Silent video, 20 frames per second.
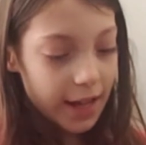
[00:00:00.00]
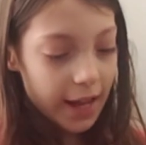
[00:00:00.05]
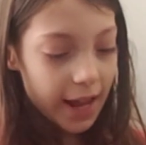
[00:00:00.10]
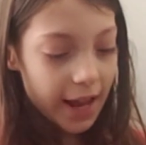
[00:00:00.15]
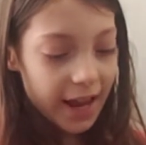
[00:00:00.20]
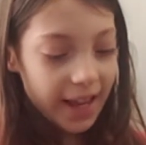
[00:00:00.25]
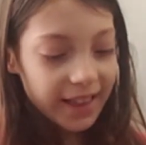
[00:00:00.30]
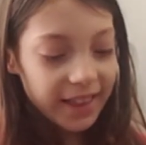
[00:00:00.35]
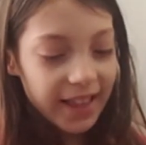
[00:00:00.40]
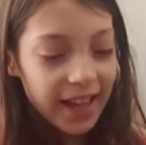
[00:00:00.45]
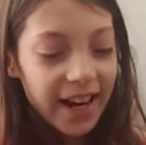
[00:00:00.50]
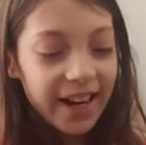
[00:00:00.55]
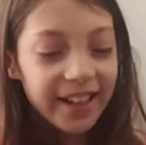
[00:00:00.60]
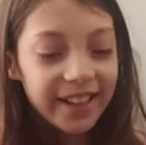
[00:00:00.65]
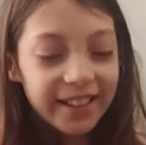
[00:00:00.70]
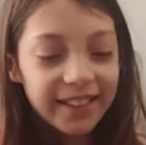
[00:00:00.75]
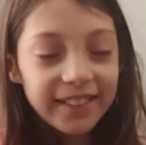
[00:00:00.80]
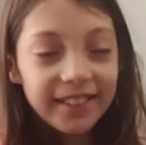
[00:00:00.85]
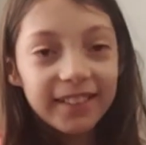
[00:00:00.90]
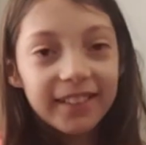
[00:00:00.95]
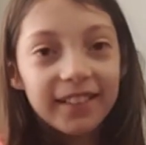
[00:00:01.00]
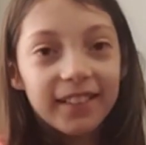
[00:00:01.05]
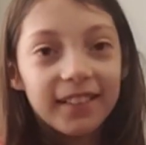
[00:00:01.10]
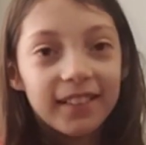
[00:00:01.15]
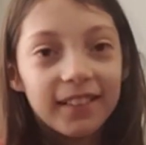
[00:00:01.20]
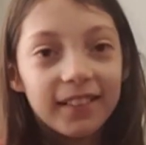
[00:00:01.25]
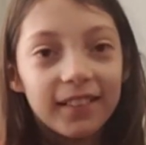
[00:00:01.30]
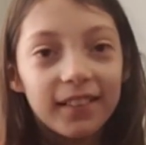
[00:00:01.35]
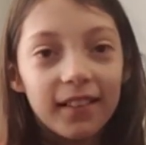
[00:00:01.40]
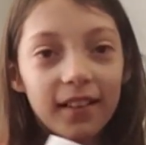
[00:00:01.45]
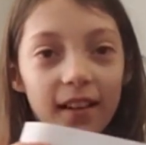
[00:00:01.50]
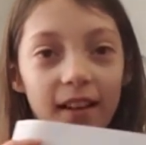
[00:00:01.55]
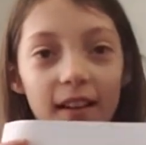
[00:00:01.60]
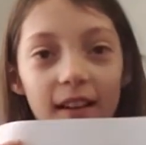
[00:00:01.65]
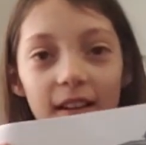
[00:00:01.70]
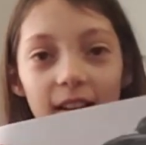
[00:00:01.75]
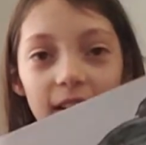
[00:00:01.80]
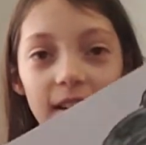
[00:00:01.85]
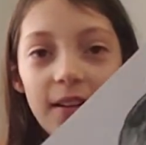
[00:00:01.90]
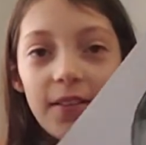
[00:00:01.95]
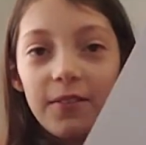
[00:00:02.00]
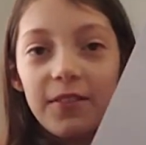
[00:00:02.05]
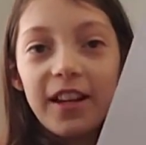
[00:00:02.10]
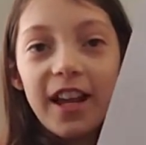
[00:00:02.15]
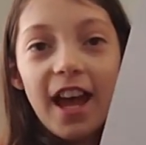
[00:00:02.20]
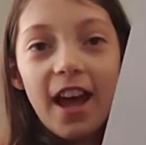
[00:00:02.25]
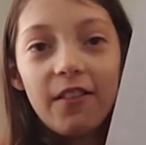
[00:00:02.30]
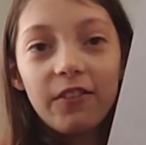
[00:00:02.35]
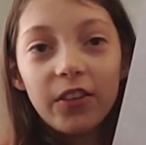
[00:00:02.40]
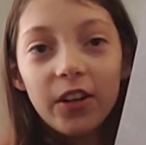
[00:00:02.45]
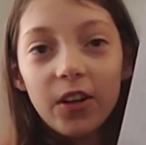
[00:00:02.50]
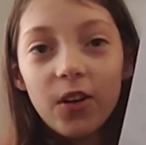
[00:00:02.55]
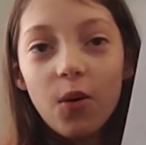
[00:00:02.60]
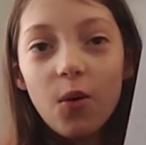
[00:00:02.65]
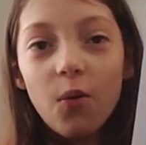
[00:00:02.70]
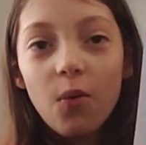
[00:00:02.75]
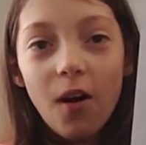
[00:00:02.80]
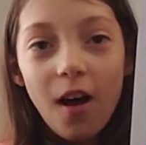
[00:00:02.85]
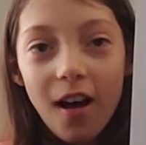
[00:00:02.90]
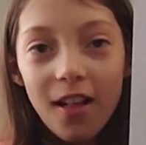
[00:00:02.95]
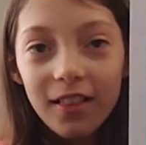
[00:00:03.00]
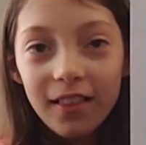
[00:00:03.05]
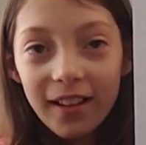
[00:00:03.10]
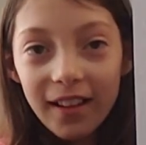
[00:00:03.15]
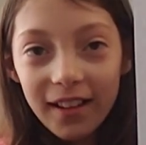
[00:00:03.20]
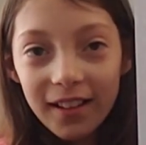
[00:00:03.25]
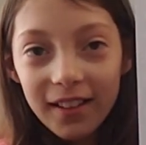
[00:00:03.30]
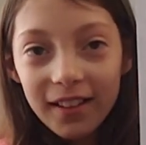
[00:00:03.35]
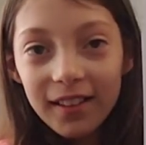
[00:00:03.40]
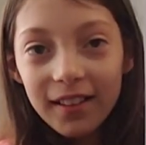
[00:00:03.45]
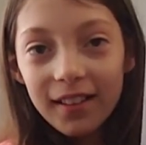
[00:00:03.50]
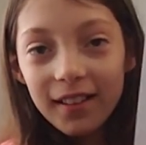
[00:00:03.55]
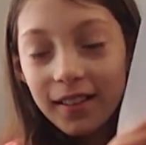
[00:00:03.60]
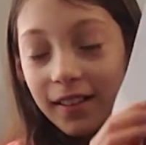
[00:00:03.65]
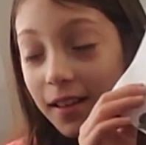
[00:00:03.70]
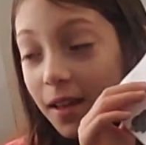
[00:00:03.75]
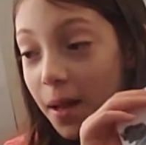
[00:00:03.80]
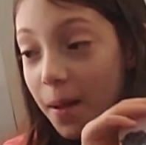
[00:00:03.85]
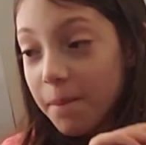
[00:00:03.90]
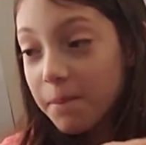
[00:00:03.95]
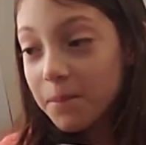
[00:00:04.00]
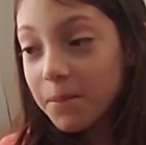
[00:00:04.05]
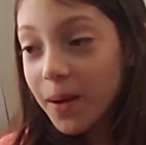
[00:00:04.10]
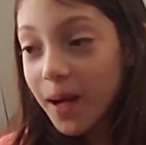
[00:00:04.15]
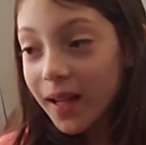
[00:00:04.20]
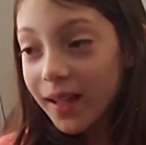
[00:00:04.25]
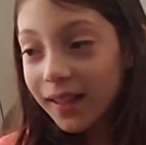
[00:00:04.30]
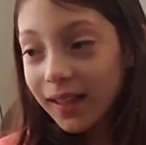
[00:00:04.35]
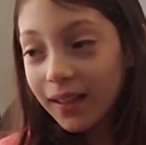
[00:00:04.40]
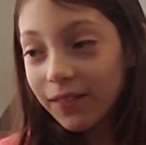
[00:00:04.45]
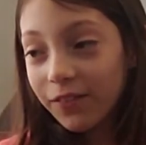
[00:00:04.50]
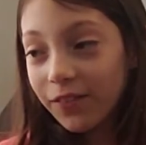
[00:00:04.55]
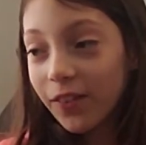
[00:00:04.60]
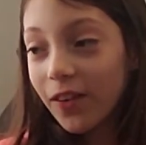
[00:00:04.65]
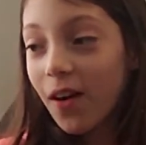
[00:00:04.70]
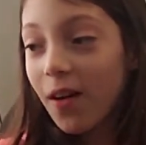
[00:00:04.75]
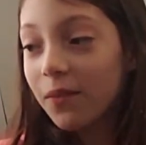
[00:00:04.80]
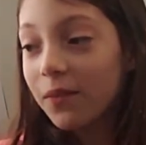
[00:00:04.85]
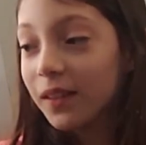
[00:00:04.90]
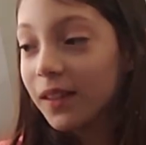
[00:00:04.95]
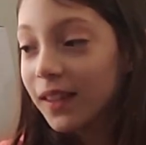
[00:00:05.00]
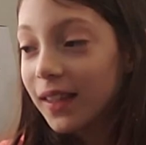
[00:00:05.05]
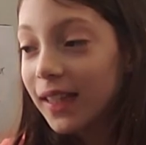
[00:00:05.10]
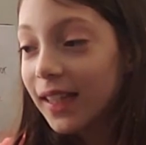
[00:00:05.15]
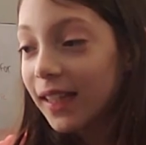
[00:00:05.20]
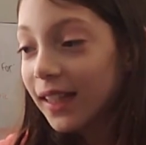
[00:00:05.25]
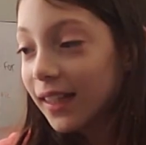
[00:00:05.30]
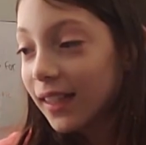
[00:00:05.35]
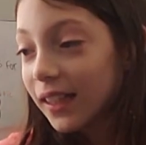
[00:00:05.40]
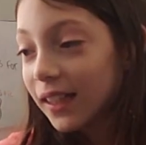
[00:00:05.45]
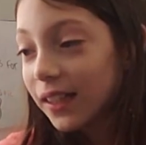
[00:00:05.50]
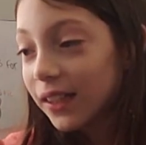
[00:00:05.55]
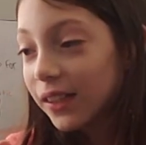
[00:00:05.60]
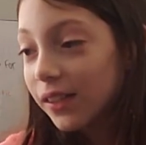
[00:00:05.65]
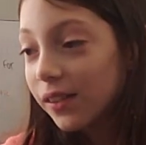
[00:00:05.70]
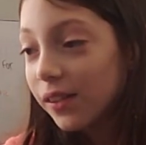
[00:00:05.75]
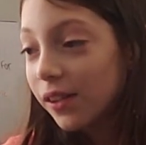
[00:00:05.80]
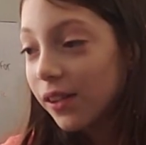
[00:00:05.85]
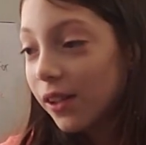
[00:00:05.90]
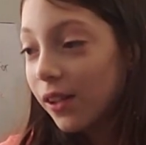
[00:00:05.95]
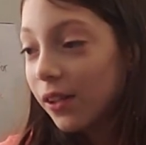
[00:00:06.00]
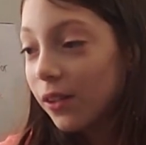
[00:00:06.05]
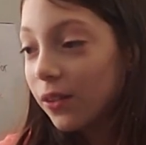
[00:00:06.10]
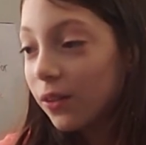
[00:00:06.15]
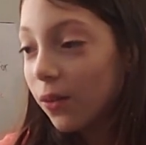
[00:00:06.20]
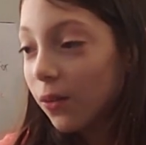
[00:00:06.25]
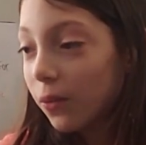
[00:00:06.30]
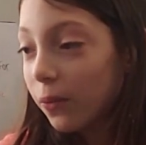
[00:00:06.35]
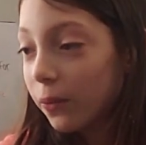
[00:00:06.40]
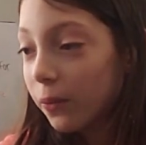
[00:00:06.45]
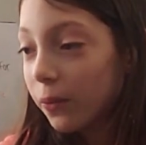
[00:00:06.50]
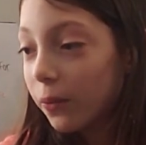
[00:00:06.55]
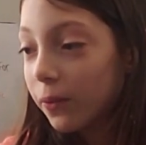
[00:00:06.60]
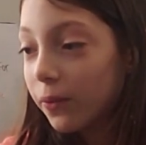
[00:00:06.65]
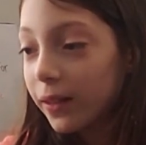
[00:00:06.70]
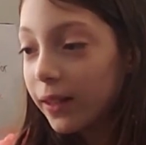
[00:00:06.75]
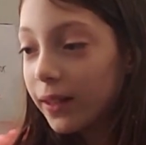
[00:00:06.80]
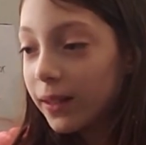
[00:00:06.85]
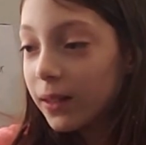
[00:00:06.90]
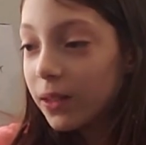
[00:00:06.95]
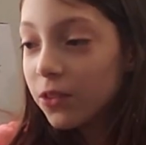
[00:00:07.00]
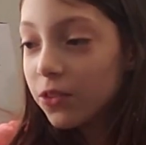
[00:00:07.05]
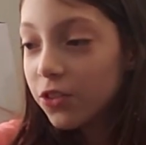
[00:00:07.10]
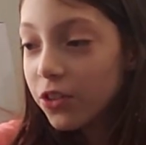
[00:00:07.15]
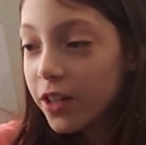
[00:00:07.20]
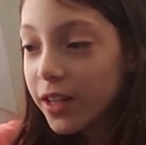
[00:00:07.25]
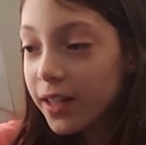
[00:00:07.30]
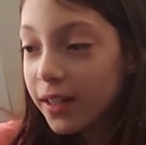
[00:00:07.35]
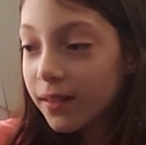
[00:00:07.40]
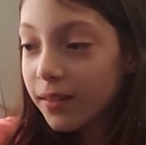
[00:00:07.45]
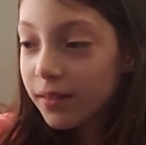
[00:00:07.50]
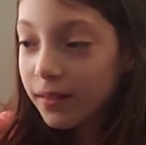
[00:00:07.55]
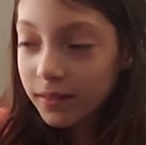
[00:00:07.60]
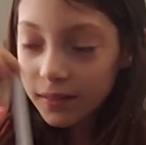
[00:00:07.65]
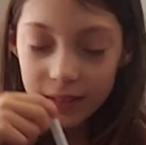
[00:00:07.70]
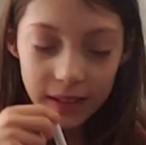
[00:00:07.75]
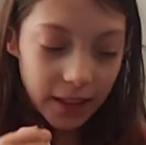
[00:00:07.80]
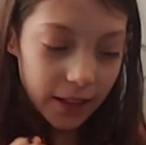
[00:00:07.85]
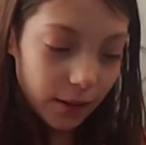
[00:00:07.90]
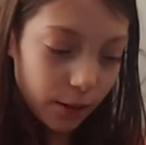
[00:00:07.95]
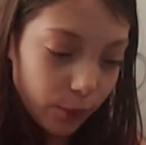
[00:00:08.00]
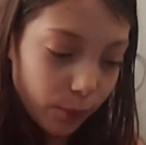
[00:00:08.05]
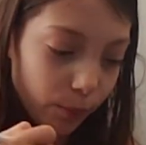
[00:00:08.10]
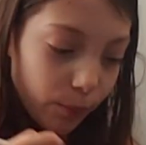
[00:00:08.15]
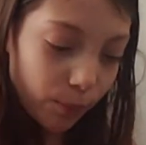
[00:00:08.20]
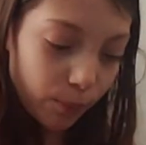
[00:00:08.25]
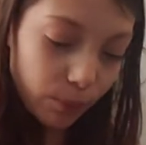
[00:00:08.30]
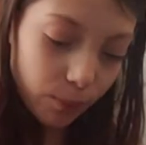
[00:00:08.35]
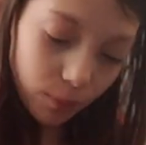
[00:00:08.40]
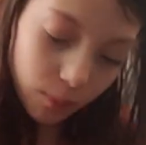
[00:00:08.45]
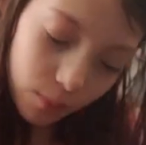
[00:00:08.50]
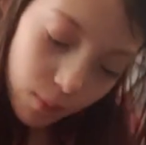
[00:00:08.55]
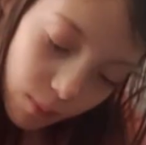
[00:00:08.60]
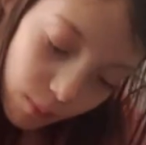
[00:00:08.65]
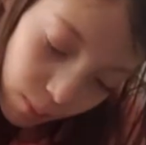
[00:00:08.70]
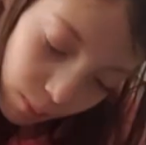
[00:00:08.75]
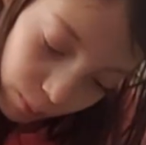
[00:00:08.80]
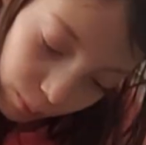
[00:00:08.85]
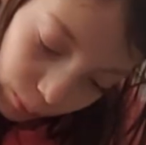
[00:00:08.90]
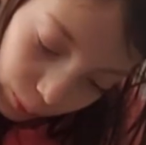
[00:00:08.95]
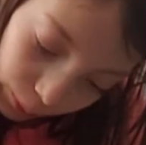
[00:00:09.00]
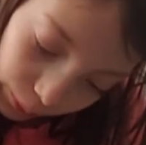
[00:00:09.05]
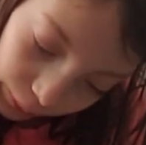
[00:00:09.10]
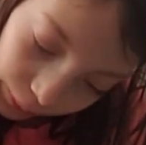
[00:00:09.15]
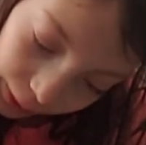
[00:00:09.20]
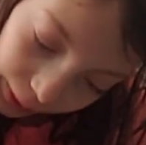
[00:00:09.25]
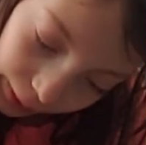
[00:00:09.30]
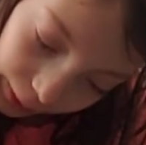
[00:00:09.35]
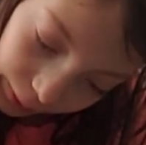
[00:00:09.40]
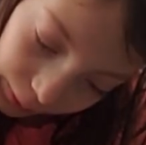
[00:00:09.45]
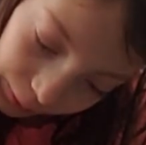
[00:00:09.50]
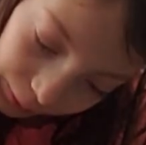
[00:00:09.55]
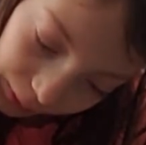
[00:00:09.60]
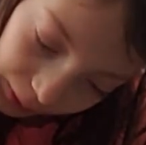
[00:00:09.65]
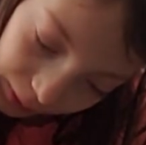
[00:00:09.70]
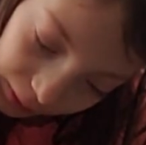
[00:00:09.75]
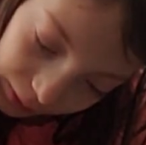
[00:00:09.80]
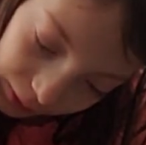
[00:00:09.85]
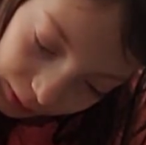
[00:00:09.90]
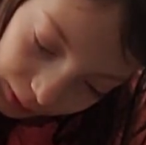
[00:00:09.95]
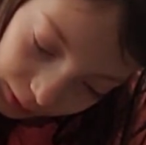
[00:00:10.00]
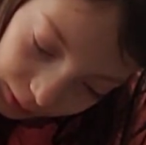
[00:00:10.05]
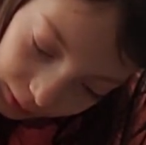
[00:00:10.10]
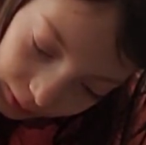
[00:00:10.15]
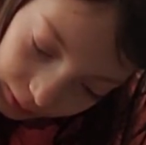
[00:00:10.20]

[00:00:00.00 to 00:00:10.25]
And there, we have our koala. But I forgot one thing, the hole in the tree. Take our brown color,